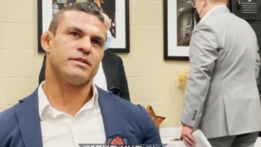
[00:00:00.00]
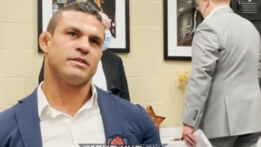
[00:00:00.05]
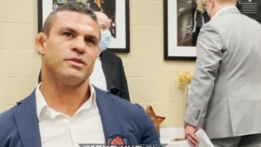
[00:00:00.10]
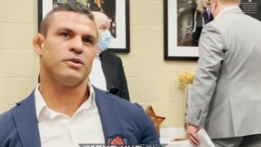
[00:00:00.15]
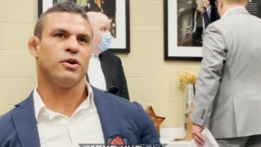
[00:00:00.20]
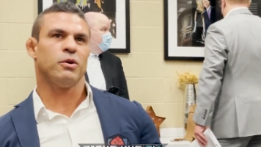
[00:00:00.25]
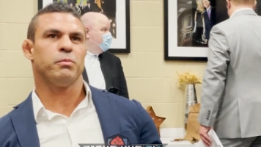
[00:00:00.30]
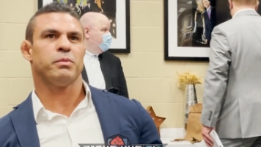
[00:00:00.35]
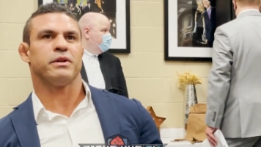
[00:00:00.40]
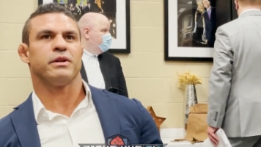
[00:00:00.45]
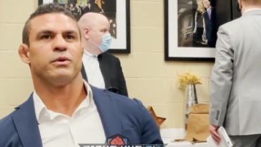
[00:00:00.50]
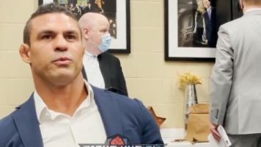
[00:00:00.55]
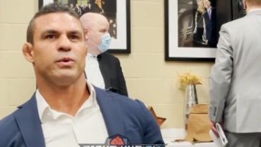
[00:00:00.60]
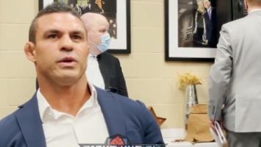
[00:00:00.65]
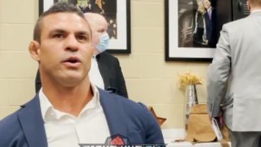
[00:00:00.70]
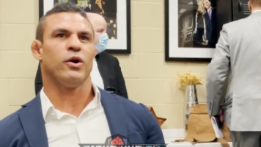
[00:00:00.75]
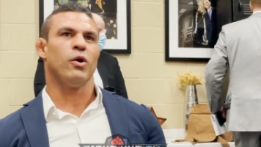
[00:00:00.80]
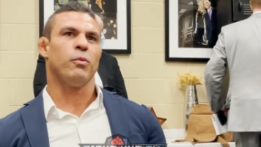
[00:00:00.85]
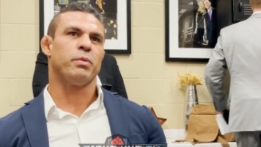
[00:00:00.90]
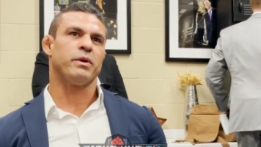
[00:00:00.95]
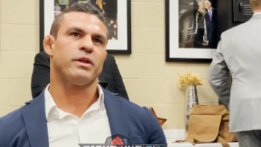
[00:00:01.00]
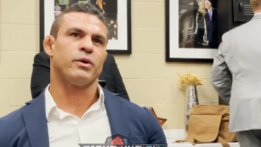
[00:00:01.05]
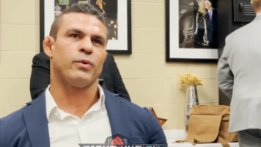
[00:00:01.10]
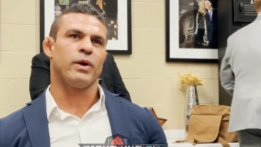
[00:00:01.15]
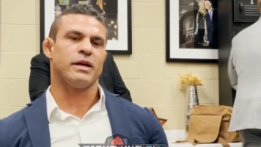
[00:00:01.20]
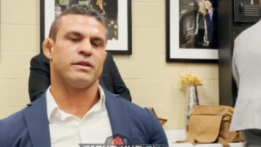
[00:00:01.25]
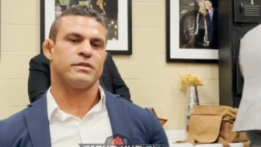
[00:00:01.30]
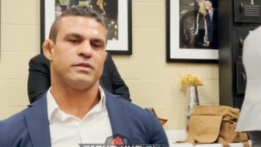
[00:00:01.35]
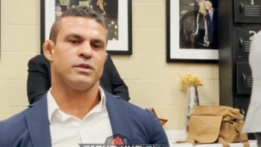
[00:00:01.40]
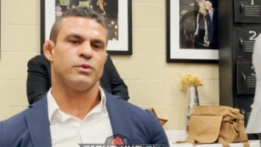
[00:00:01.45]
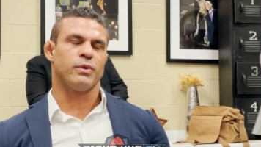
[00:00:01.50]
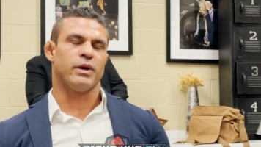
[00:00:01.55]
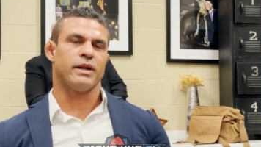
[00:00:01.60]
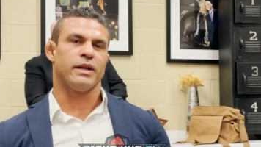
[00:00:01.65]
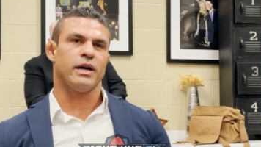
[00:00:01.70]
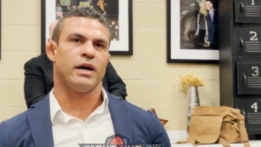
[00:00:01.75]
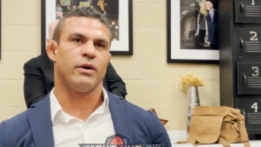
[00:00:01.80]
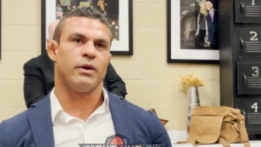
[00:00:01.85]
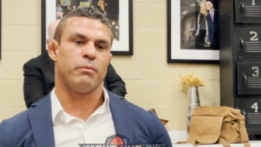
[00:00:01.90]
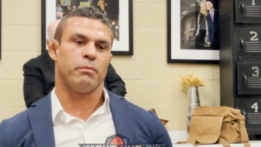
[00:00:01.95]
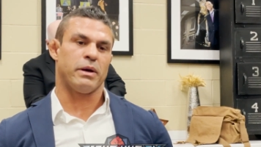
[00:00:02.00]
Sea open. We open the Red Sea right now.